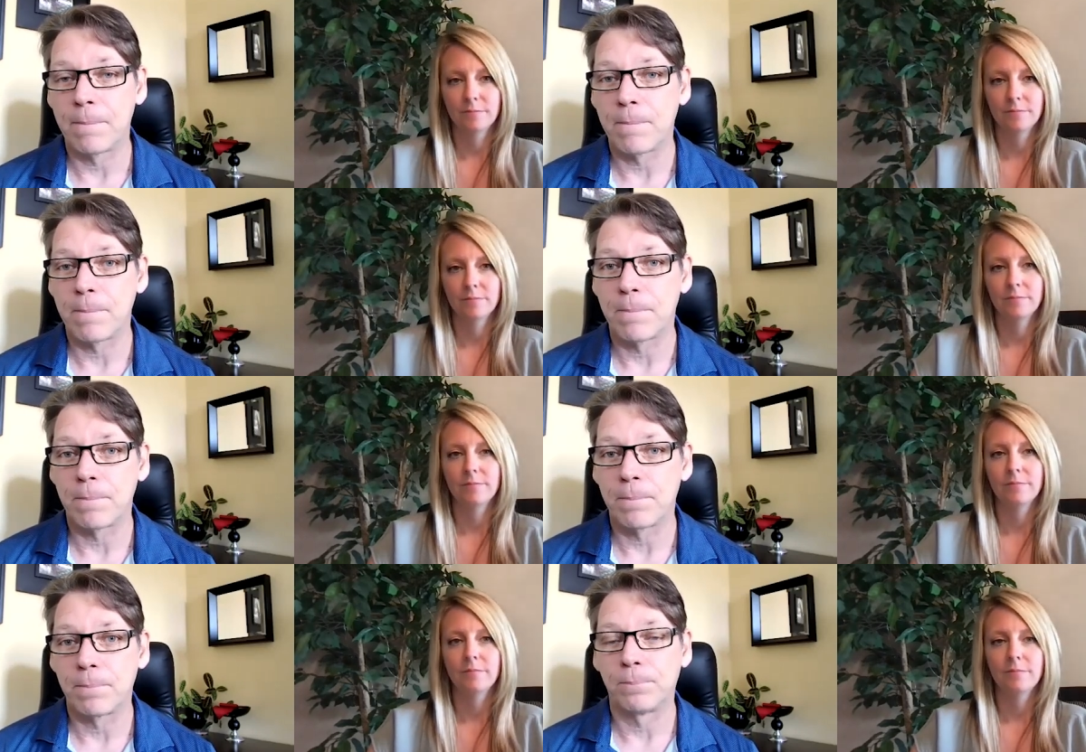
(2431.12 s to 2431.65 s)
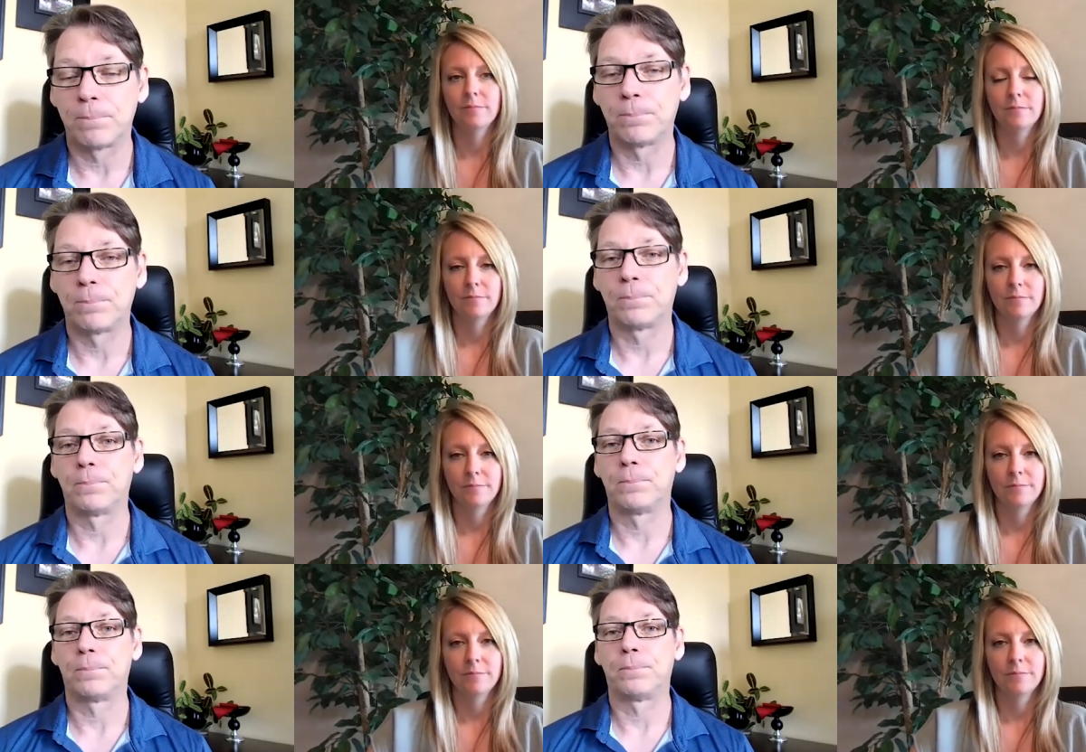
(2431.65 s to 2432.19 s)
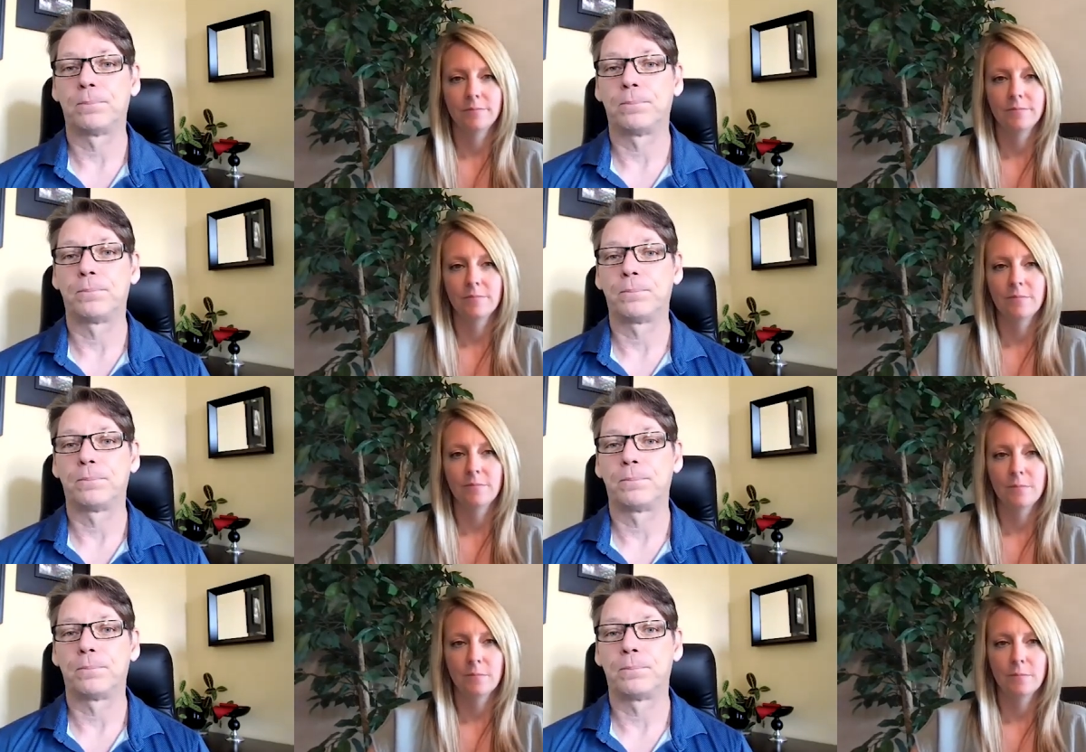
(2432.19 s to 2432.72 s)

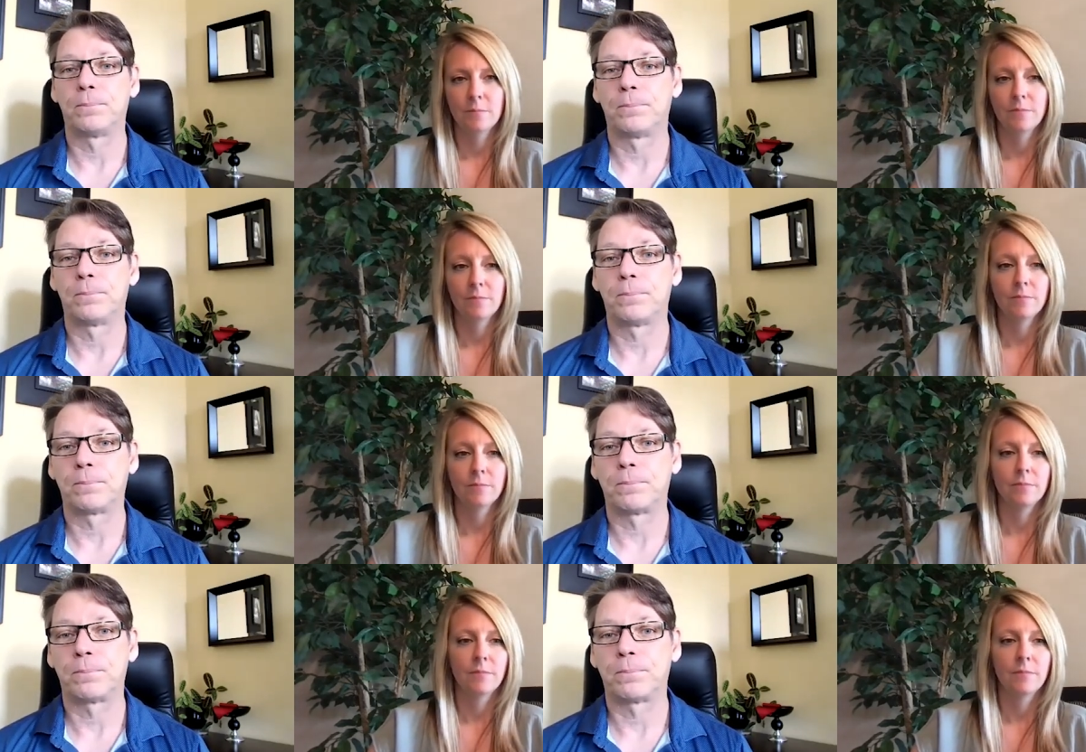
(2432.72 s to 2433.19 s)
No one is speaking in this clip.